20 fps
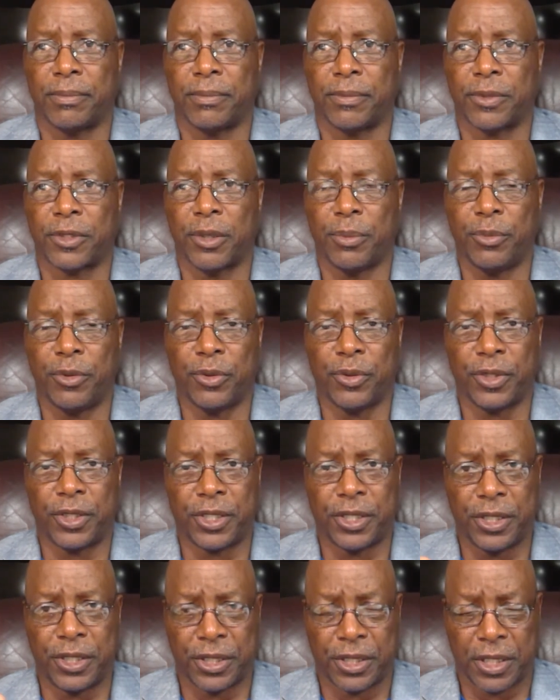
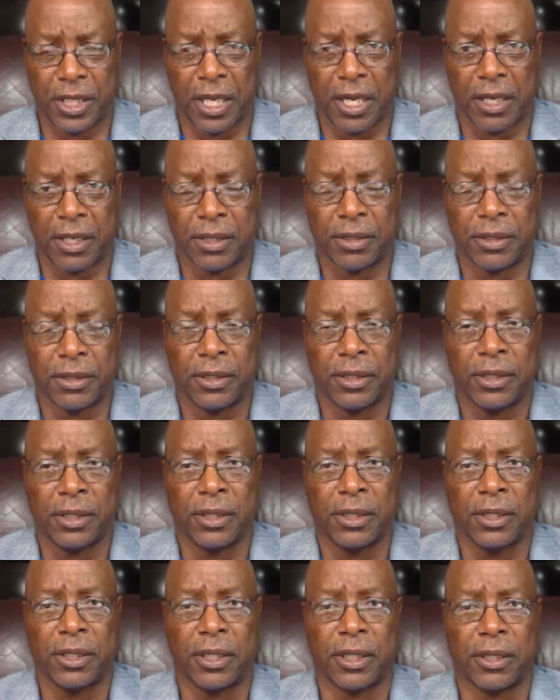communities, in our
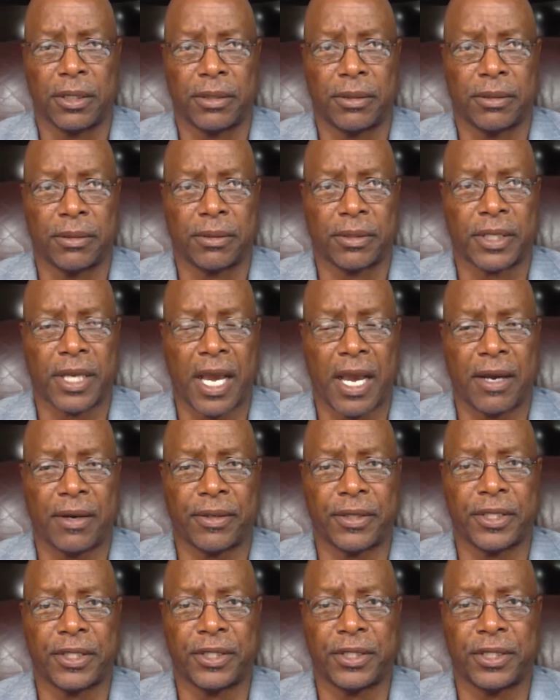
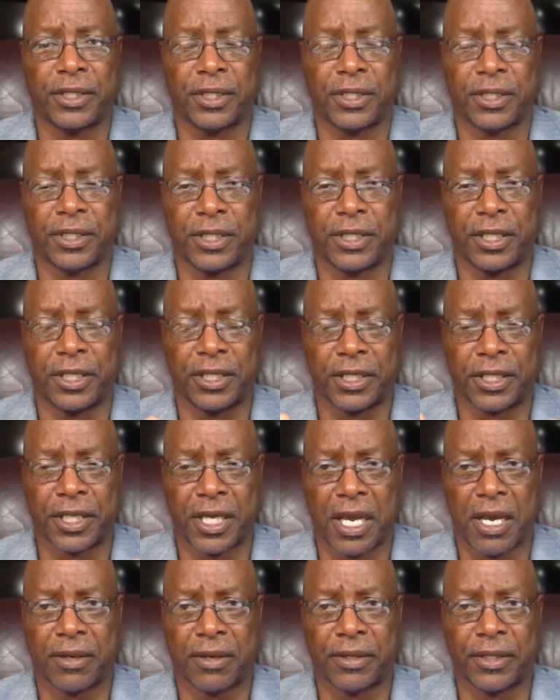counties, cities,
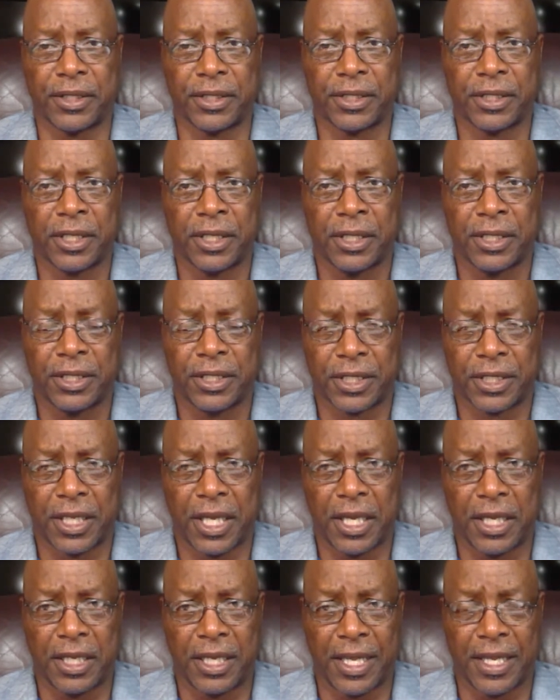counties,
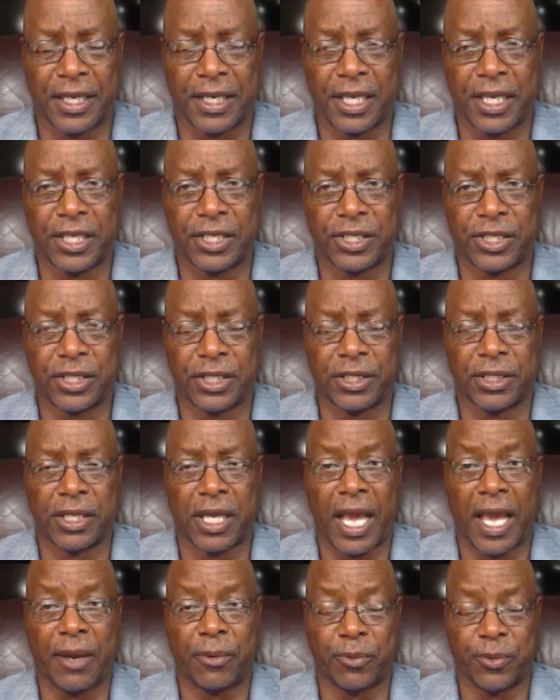state and nation
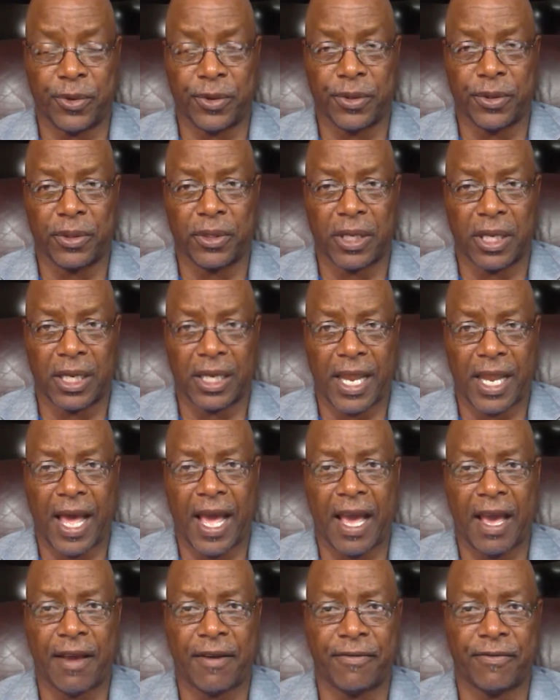and world
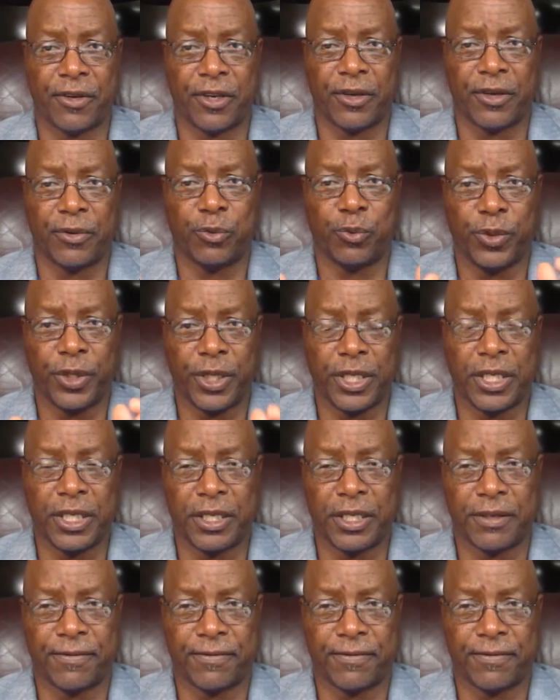alive. If we need to